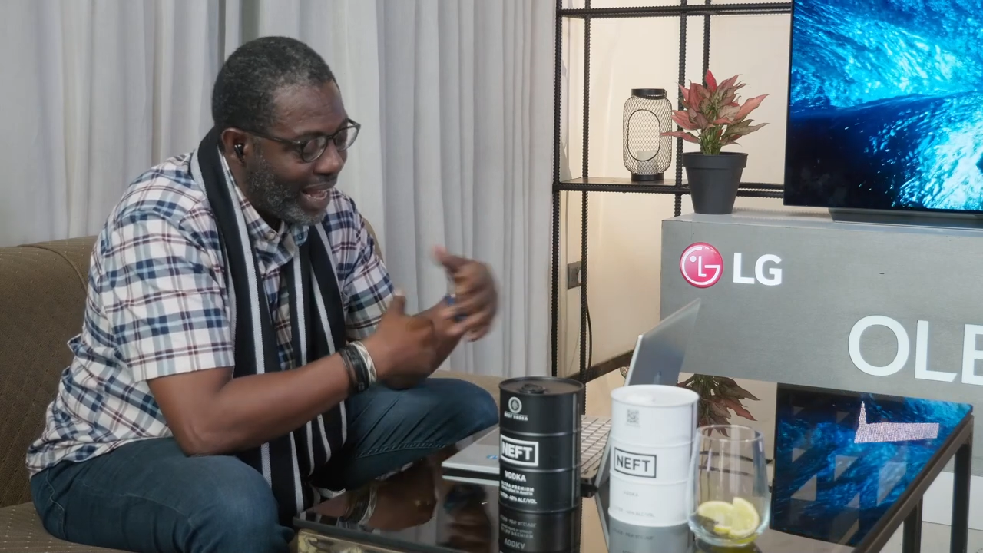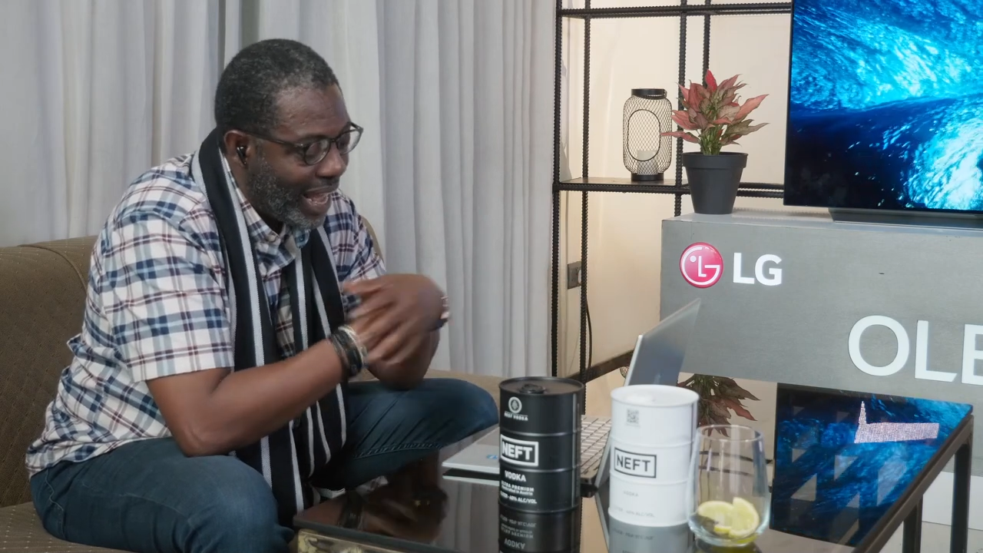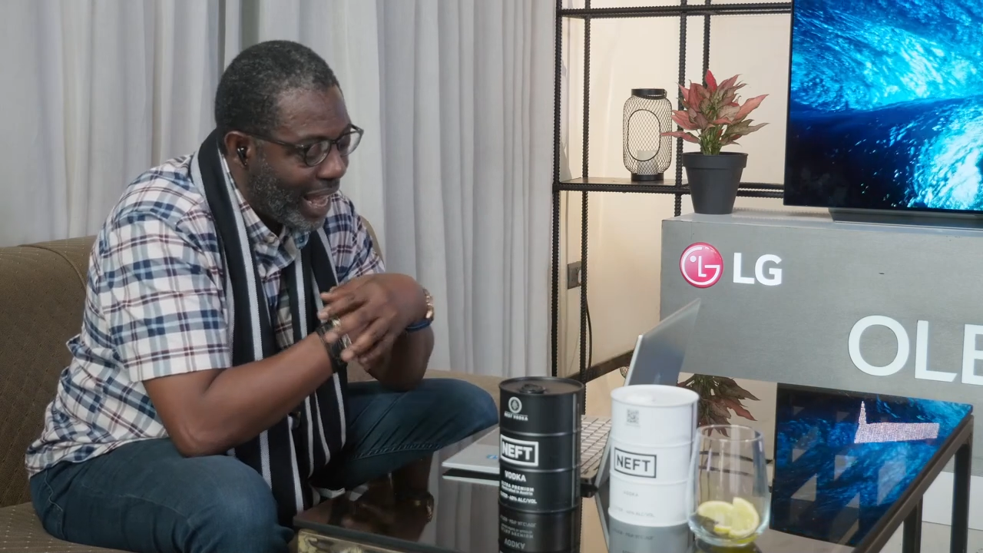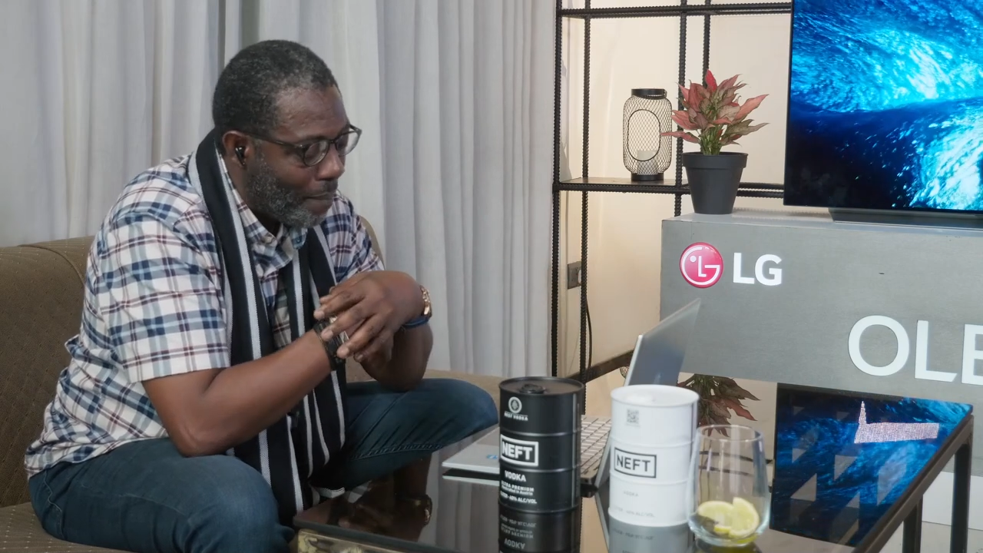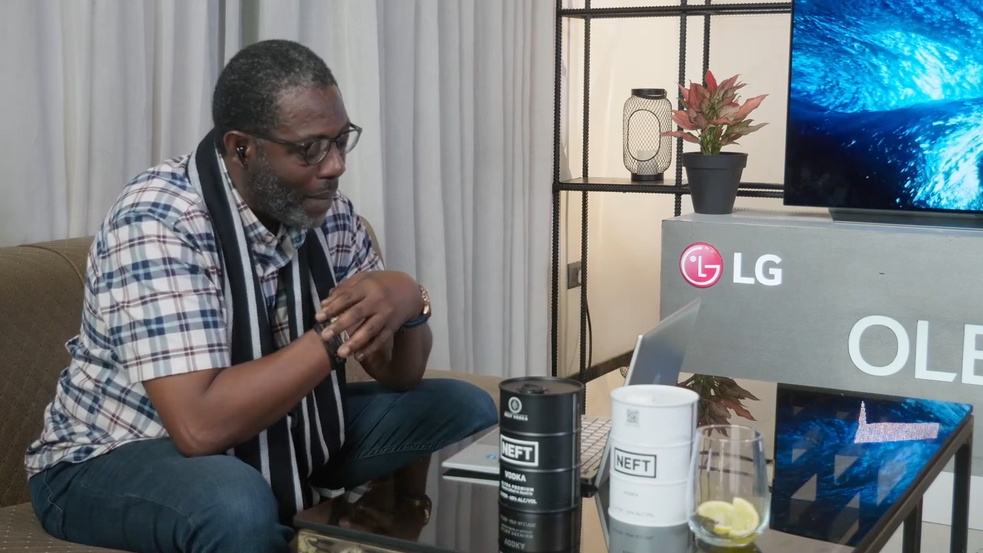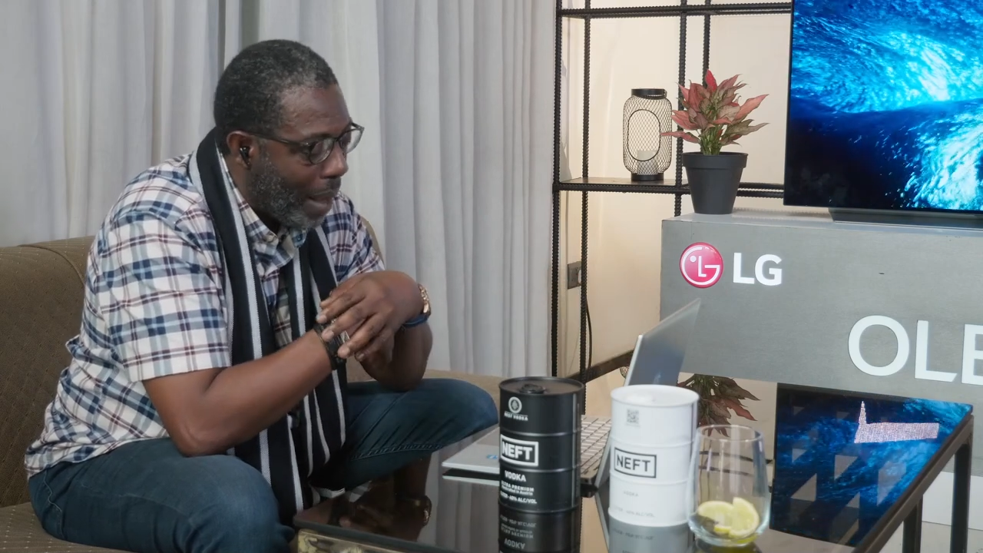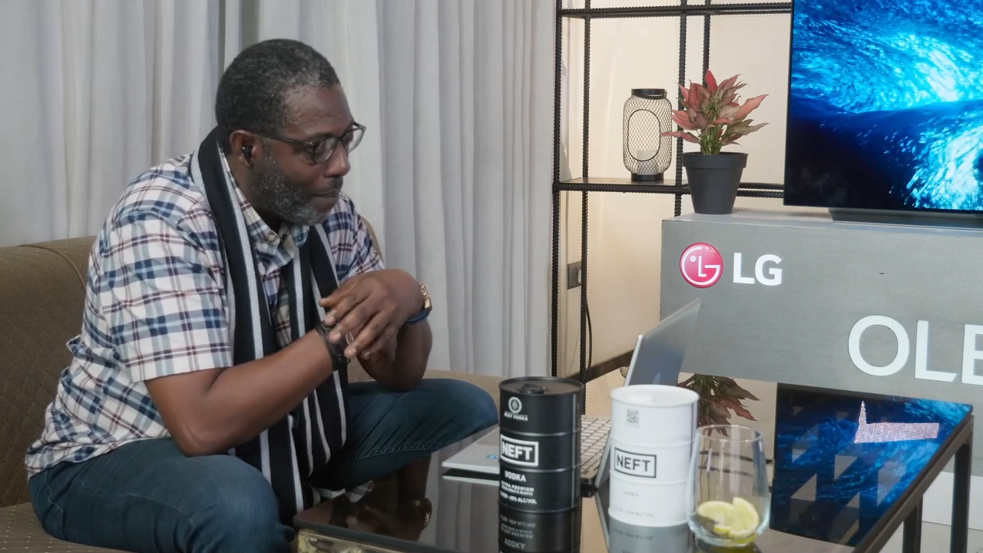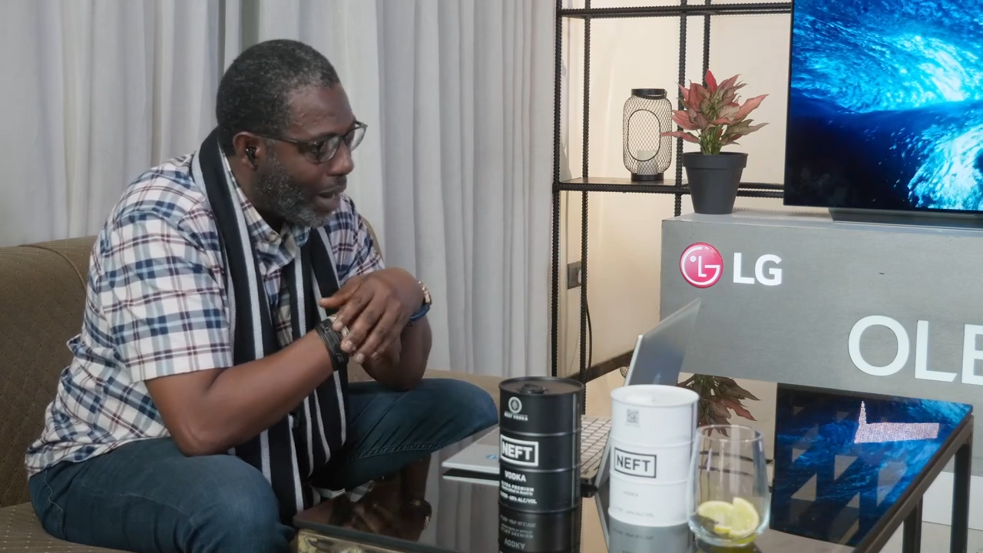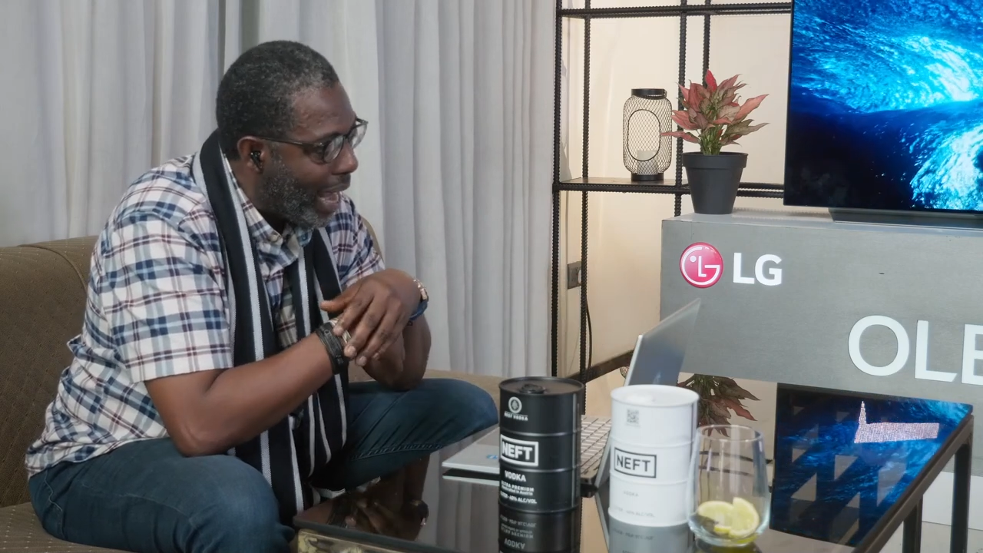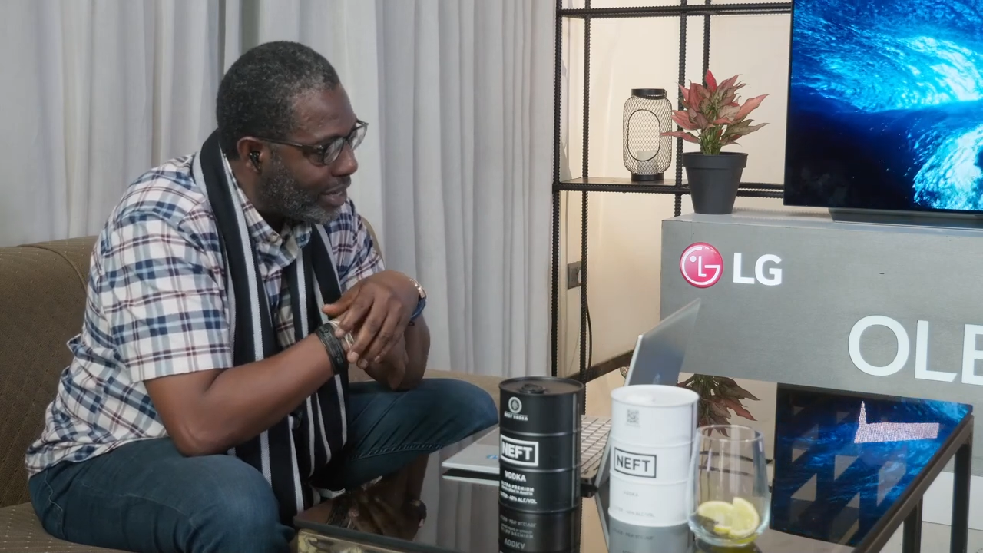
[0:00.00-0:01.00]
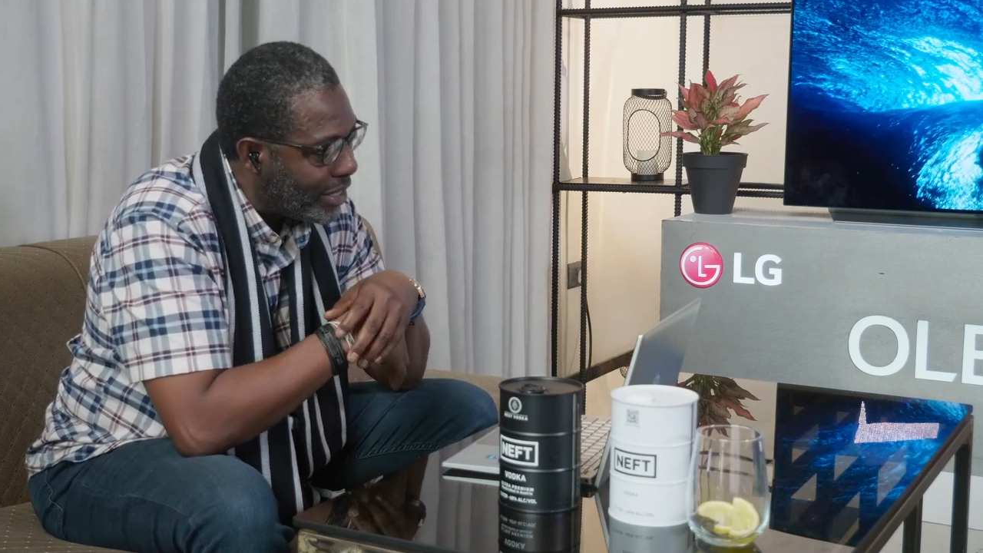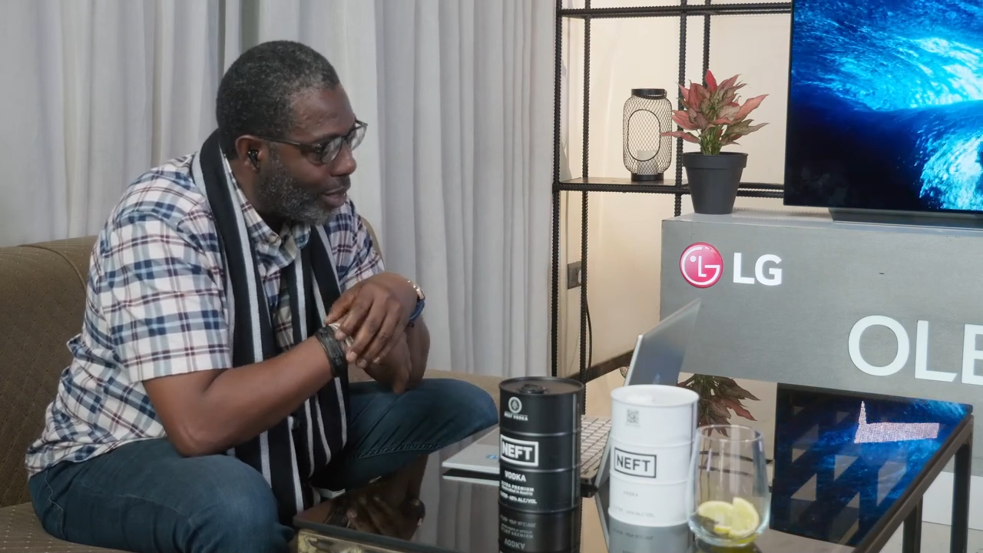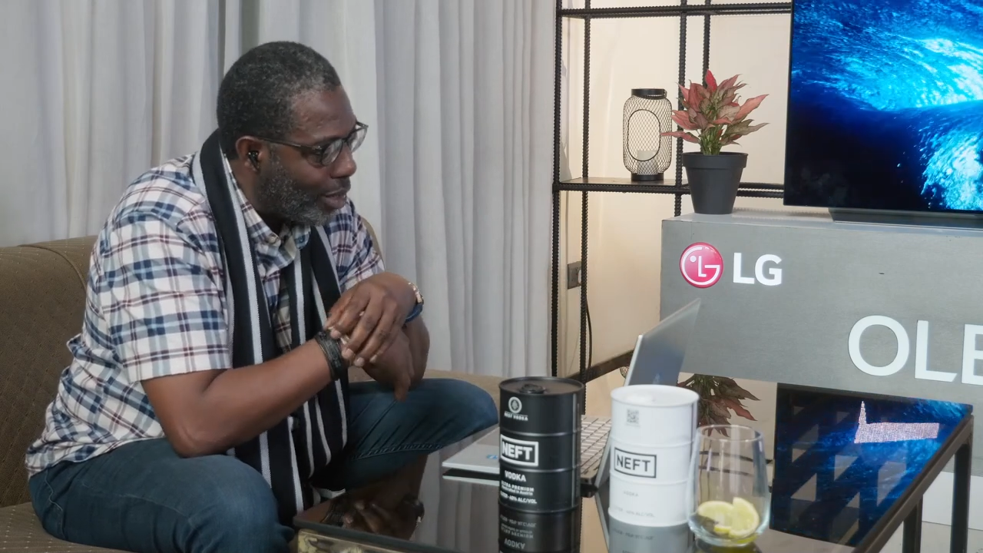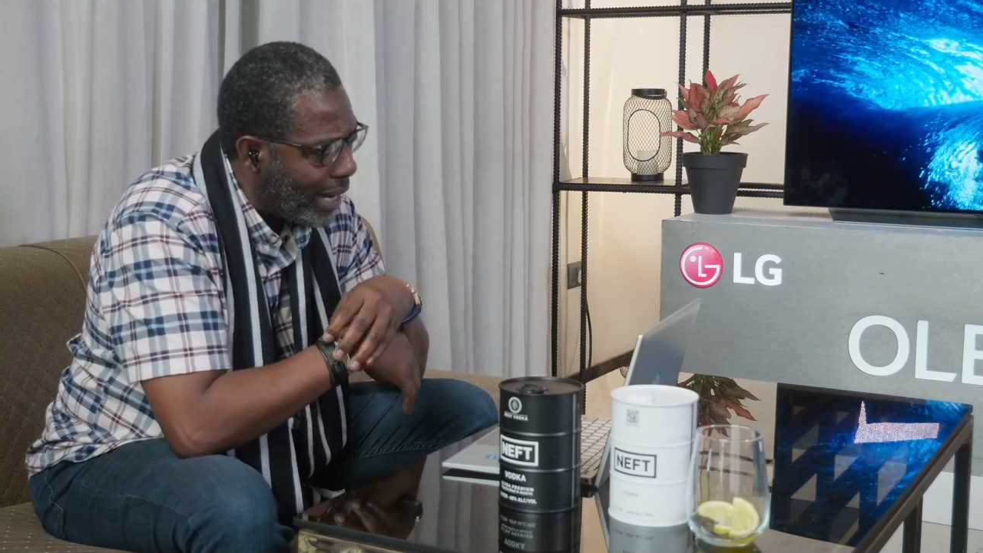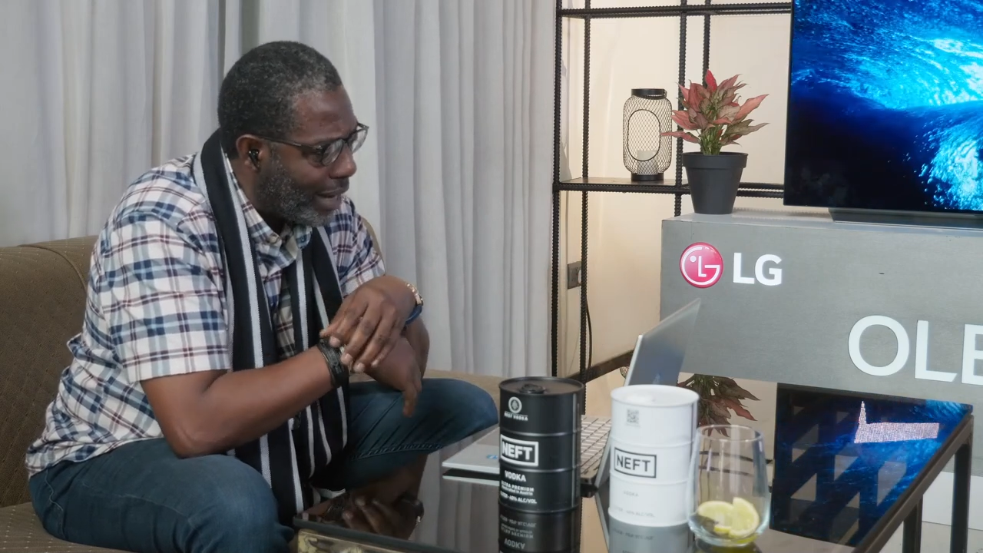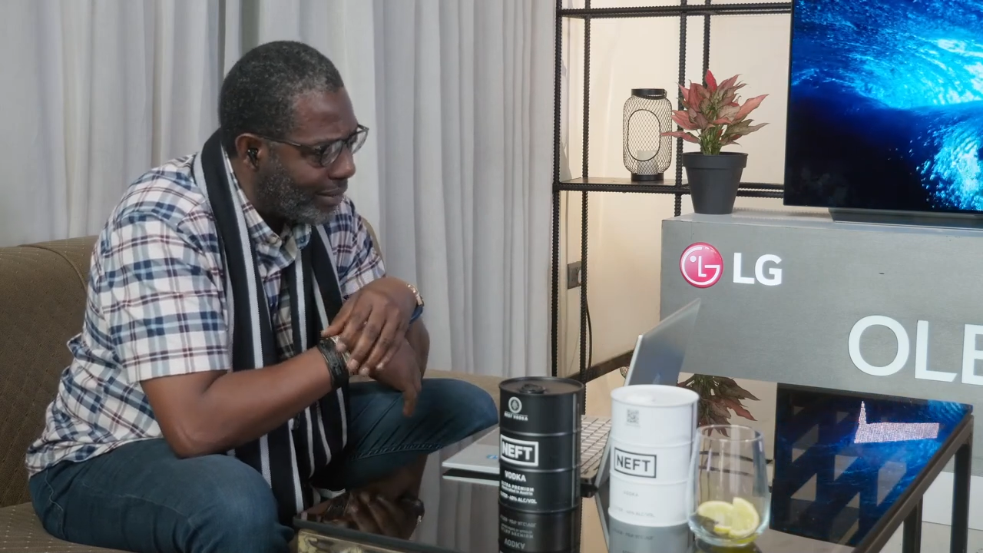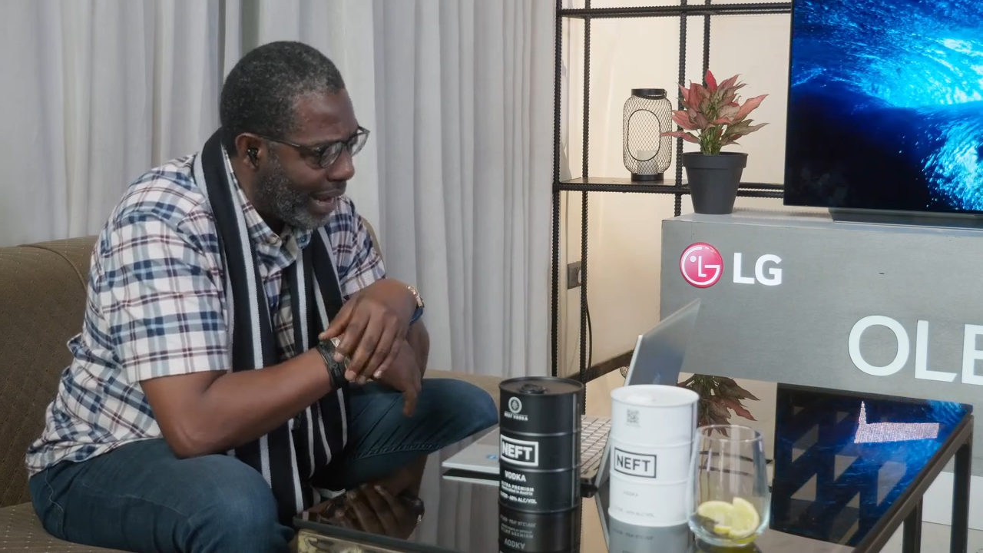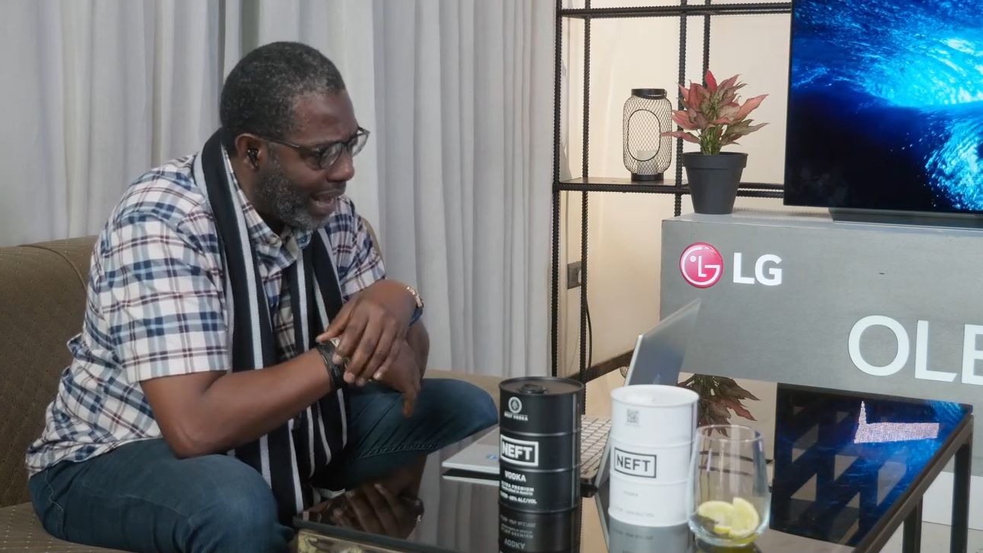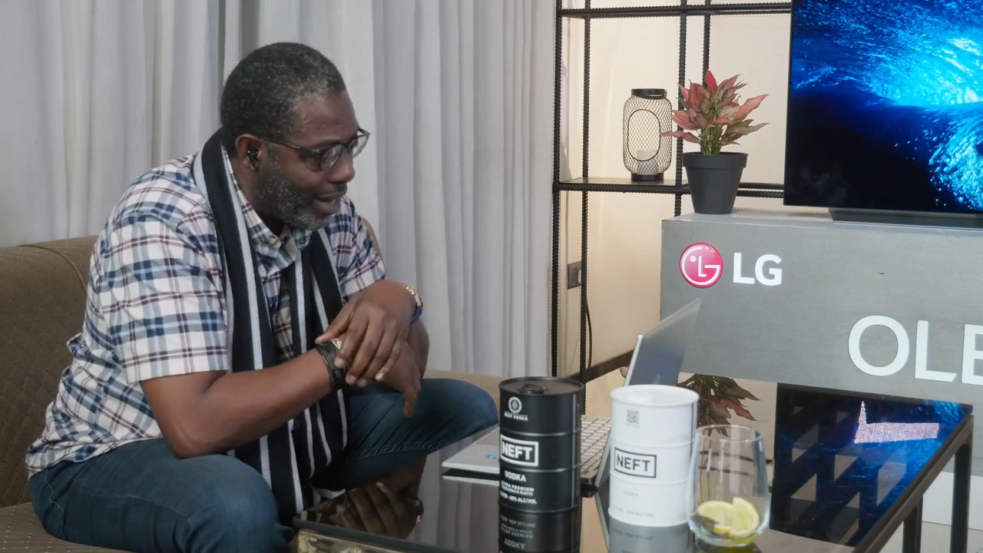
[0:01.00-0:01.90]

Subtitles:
But how is it going out there?